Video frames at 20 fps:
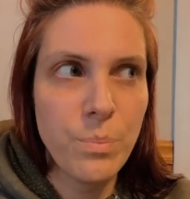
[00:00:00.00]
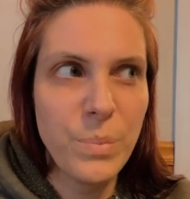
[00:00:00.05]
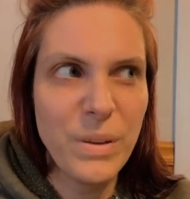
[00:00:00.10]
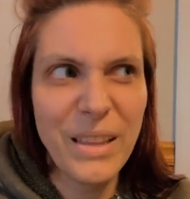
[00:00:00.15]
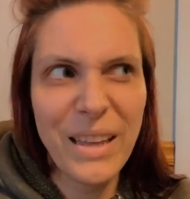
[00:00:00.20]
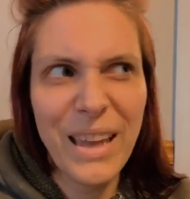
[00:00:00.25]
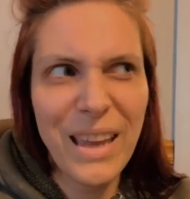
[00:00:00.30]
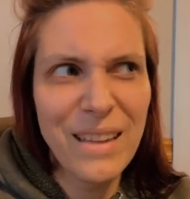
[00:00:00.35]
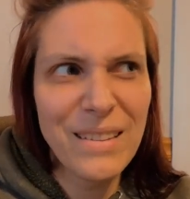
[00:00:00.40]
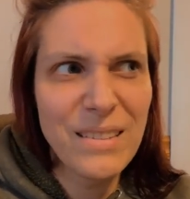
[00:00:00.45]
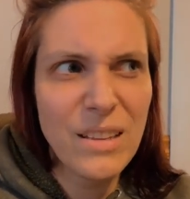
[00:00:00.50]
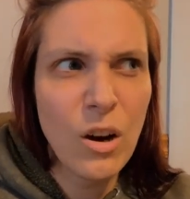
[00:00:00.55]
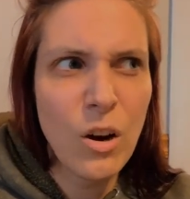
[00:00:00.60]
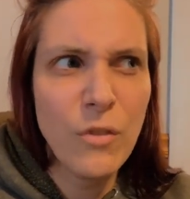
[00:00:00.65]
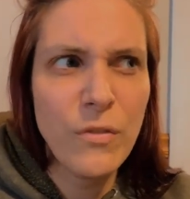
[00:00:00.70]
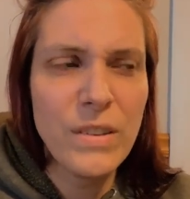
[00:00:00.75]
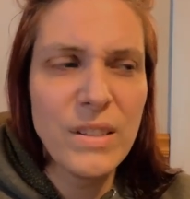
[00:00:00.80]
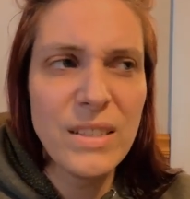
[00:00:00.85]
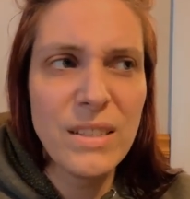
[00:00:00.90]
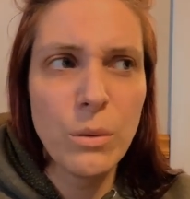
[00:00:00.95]
but they can't tell
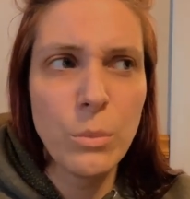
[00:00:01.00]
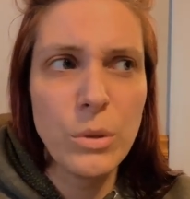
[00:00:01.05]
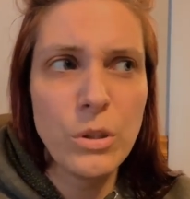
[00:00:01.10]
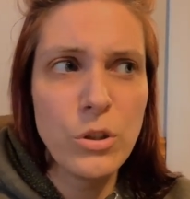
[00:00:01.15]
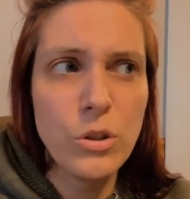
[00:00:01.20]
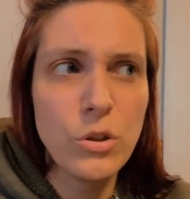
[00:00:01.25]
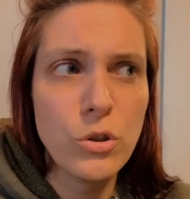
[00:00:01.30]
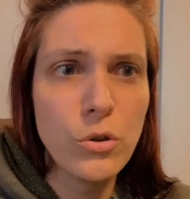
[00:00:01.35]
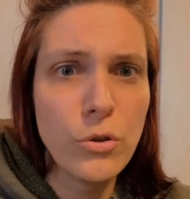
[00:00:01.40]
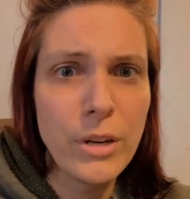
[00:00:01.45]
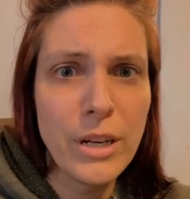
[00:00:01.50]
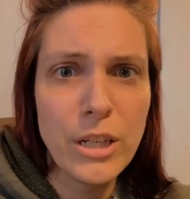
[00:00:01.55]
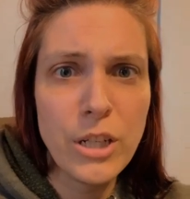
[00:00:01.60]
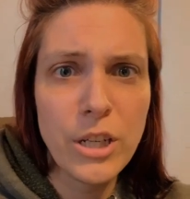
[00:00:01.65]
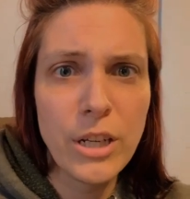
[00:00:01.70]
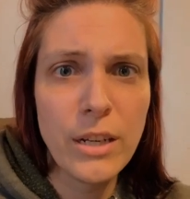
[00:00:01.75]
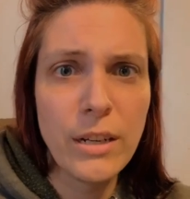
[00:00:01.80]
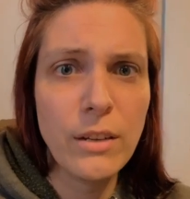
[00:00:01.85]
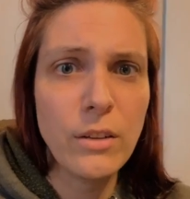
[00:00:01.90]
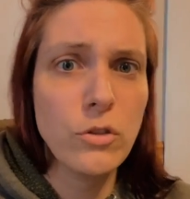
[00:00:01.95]
if it's someone
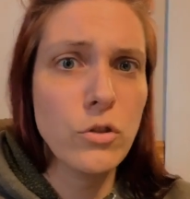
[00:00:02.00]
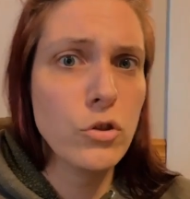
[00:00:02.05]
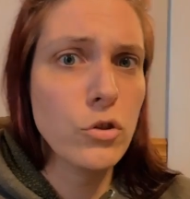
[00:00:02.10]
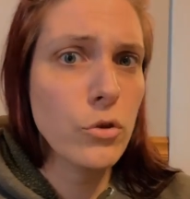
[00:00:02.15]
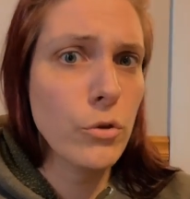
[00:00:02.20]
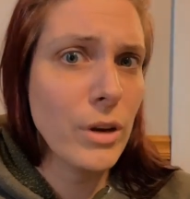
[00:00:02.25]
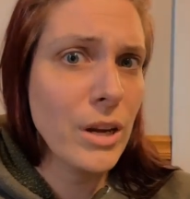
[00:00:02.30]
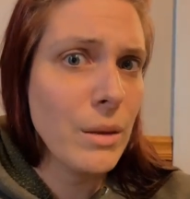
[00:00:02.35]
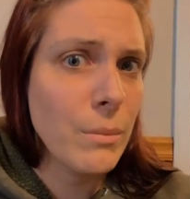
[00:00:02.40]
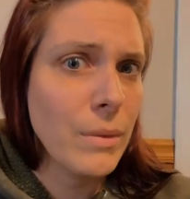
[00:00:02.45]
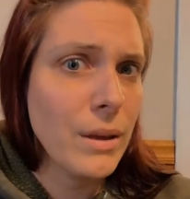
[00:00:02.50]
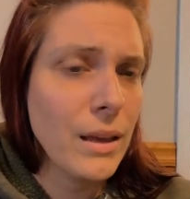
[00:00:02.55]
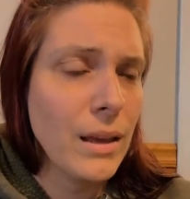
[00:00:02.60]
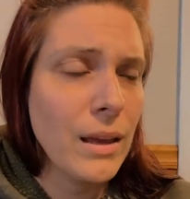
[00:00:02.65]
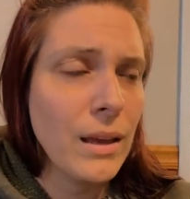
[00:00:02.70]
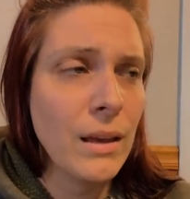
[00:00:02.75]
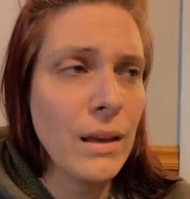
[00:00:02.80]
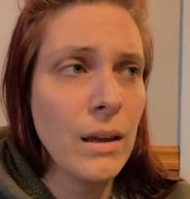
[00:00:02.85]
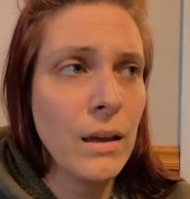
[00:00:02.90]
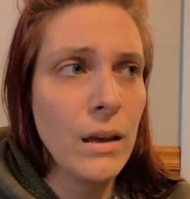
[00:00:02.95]
screeching,
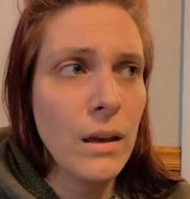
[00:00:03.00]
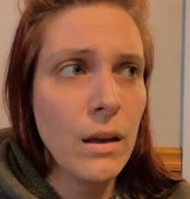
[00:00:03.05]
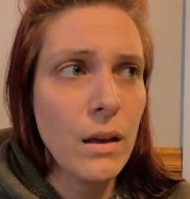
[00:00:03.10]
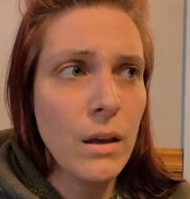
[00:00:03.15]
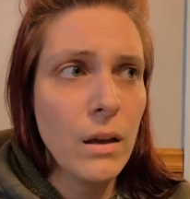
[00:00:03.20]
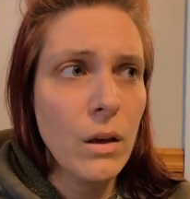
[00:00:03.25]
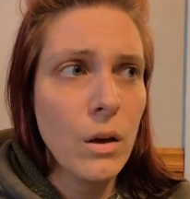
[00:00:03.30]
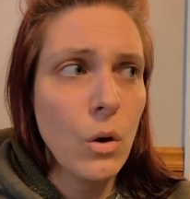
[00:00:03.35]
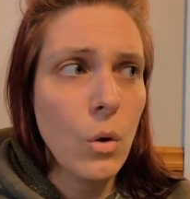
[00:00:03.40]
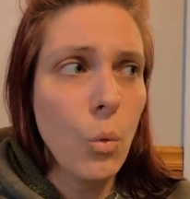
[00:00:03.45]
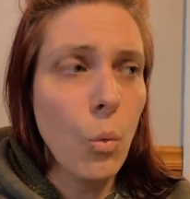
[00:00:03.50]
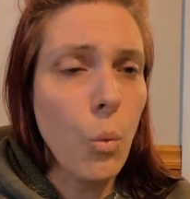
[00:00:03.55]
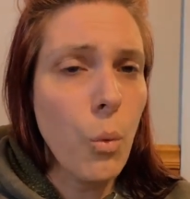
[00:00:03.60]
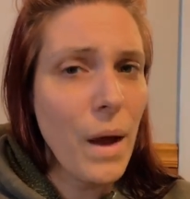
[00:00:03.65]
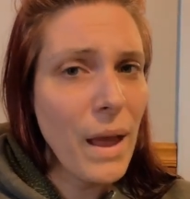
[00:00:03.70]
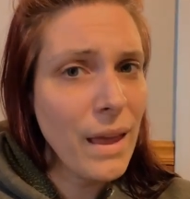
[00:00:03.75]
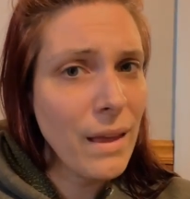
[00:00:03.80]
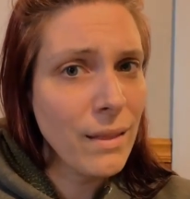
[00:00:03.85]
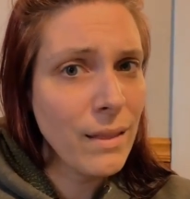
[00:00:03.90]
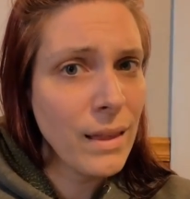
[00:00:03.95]
screaming,
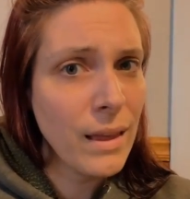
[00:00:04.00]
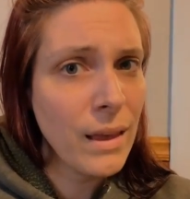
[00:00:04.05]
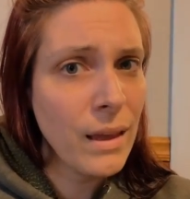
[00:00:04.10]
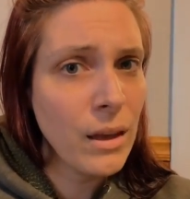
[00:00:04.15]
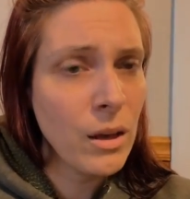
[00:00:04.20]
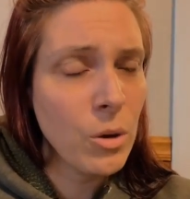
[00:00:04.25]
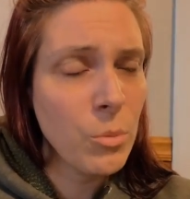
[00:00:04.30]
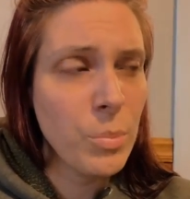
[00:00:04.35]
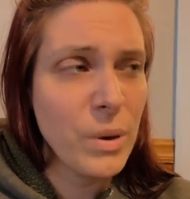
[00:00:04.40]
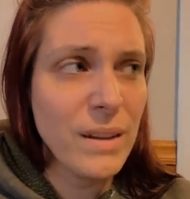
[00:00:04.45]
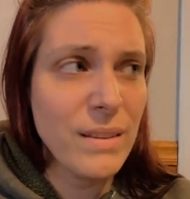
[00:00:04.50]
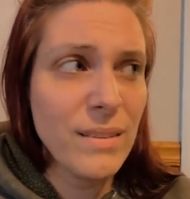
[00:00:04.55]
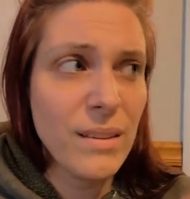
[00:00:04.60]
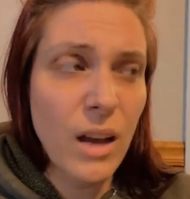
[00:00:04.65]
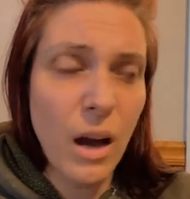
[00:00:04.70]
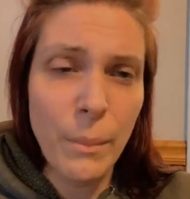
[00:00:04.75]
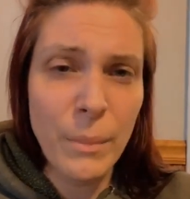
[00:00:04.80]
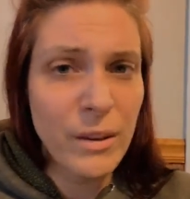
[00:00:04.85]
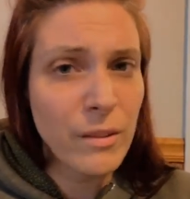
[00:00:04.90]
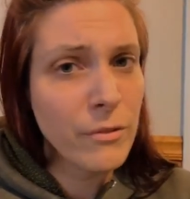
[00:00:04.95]
wailing, but it's
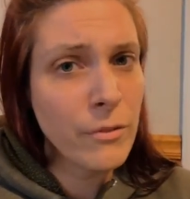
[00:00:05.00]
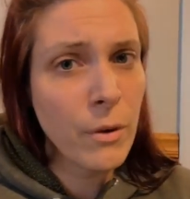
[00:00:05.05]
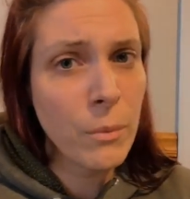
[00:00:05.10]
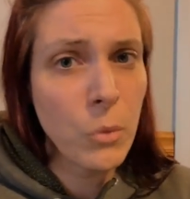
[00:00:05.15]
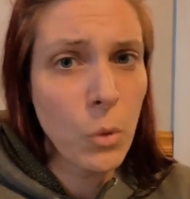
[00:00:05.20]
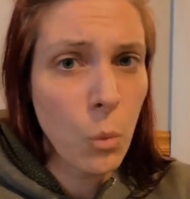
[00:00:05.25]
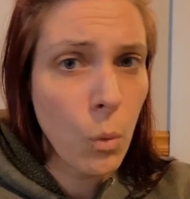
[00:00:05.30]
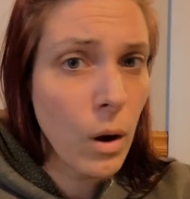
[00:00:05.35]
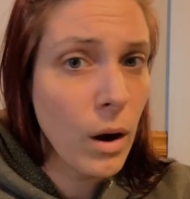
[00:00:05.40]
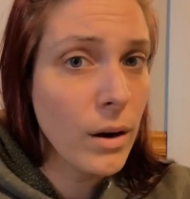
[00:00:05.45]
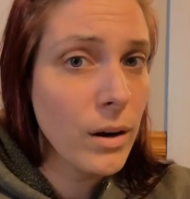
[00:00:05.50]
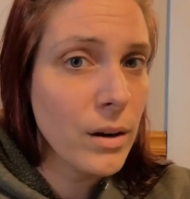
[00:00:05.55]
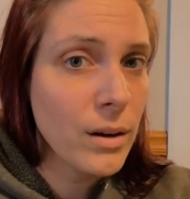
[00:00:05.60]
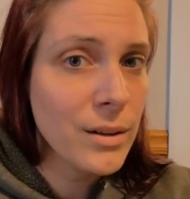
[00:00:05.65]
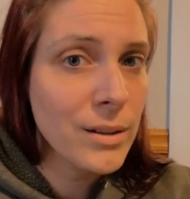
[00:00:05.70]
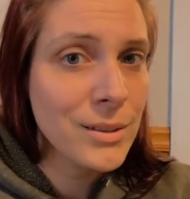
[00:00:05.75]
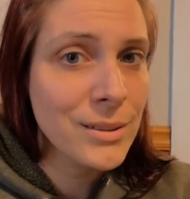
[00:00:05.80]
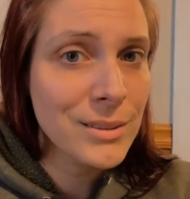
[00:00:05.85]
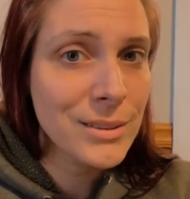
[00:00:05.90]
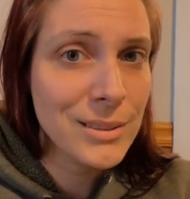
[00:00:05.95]
coming from the
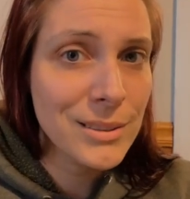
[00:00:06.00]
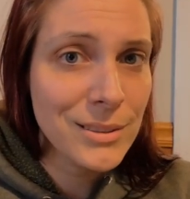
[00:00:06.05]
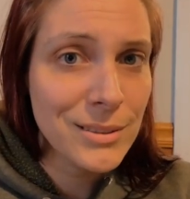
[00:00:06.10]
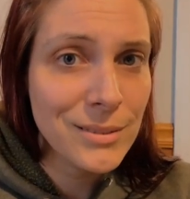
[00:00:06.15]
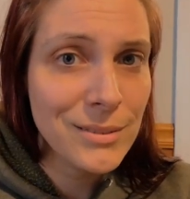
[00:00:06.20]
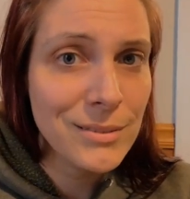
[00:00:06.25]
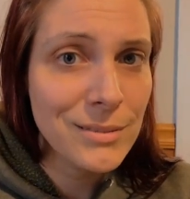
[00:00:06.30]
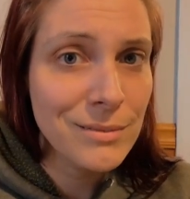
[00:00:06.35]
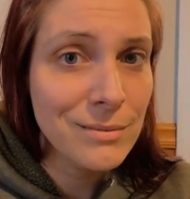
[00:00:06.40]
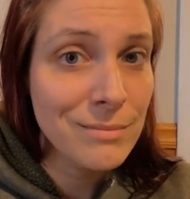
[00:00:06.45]
waters?